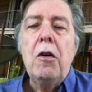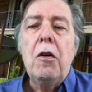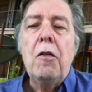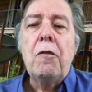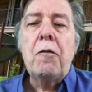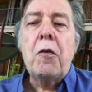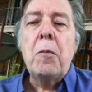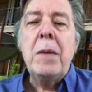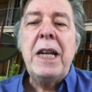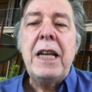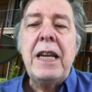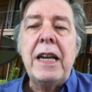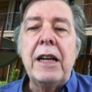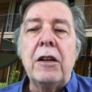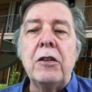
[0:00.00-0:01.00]
For many
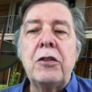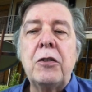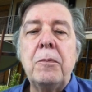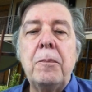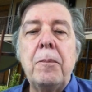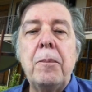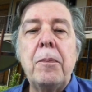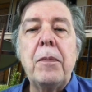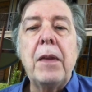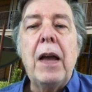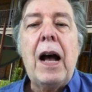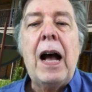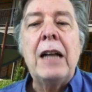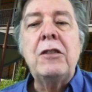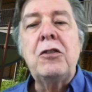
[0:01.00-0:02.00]
years,
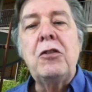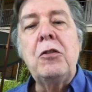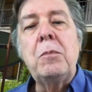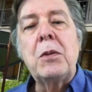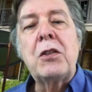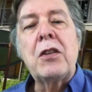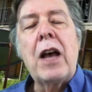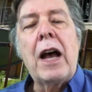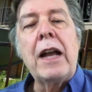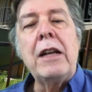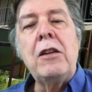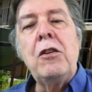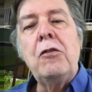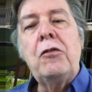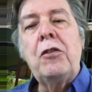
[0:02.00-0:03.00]
I stood beside
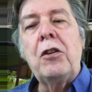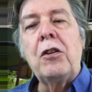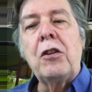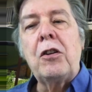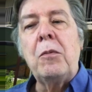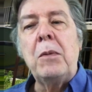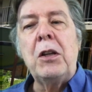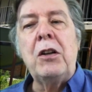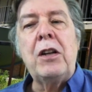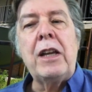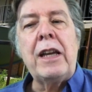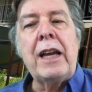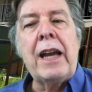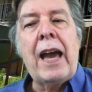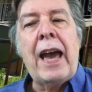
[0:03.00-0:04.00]
Houston
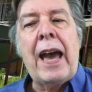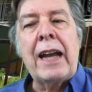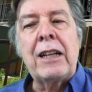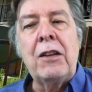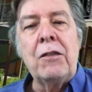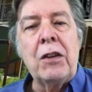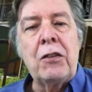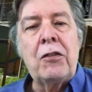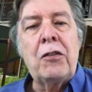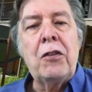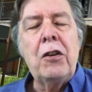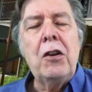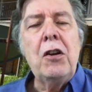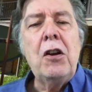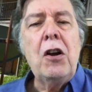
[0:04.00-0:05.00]
community activists
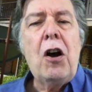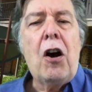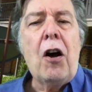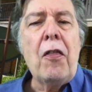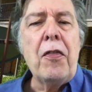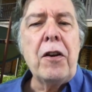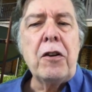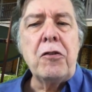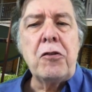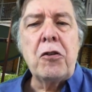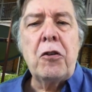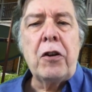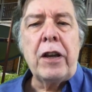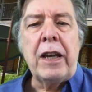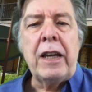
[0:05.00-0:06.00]
on their
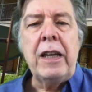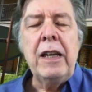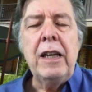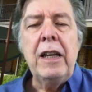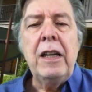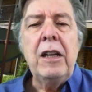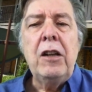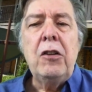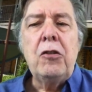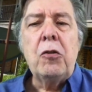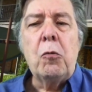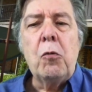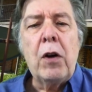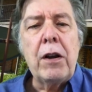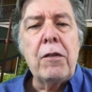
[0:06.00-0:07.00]
journey to
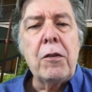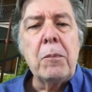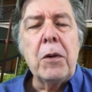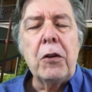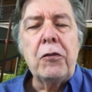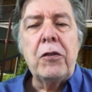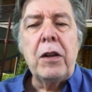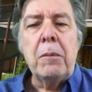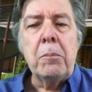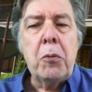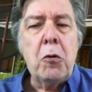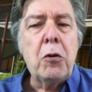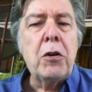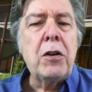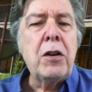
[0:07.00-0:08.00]
one of the most
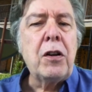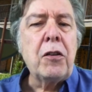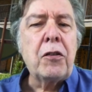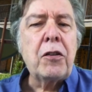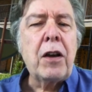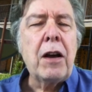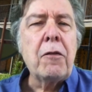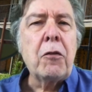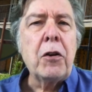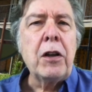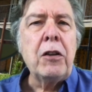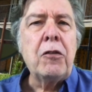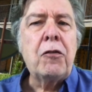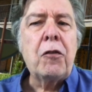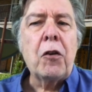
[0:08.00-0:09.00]
important
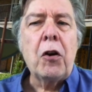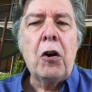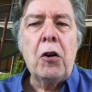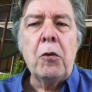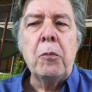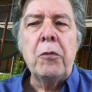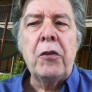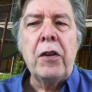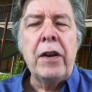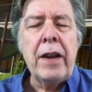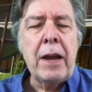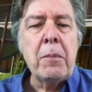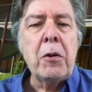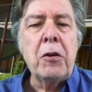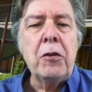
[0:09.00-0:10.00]
discoveries for homes and
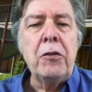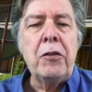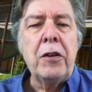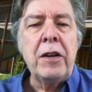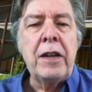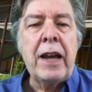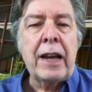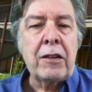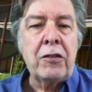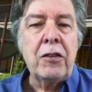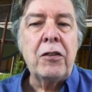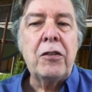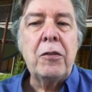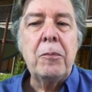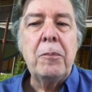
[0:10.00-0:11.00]
neighborhoods in
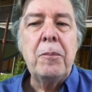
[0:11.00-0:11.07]
Texas.